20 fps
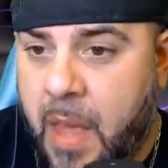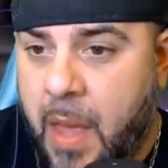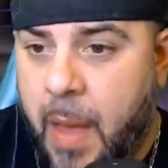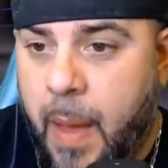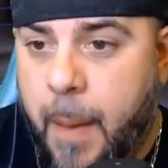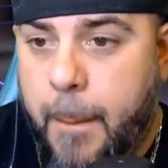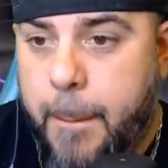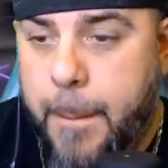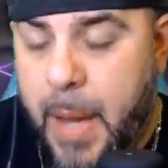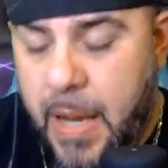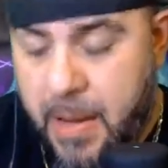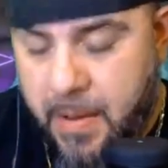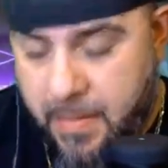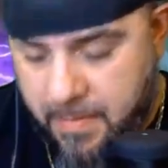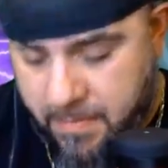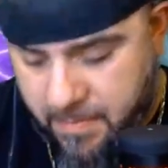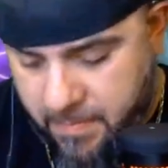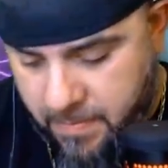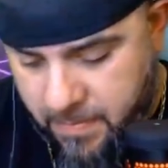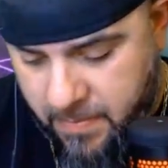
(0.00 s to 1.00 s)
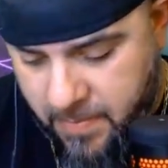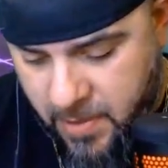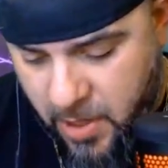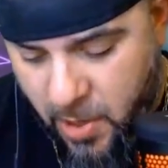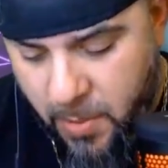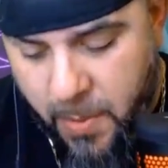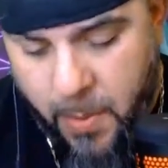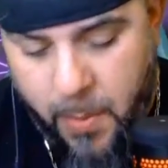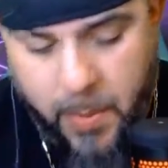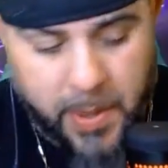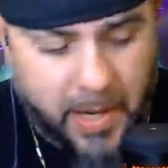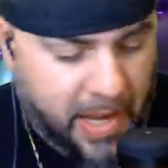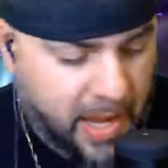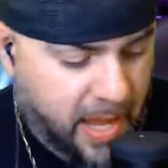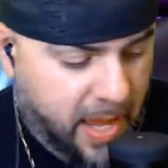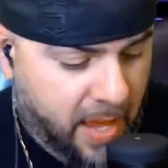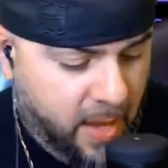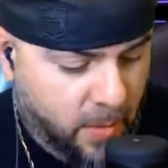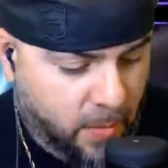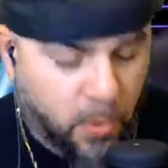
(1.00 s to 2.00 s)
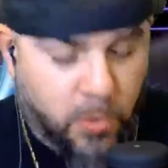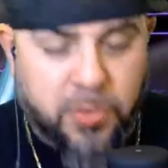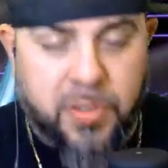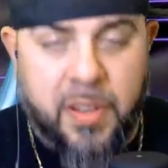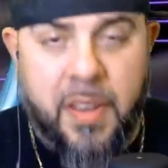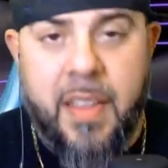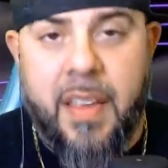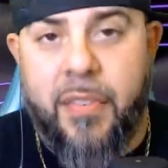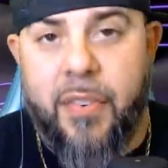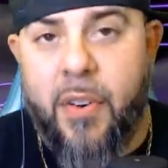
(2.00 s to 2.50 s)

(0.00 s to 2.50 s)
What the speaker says: But you know what, Willie? We'll say that for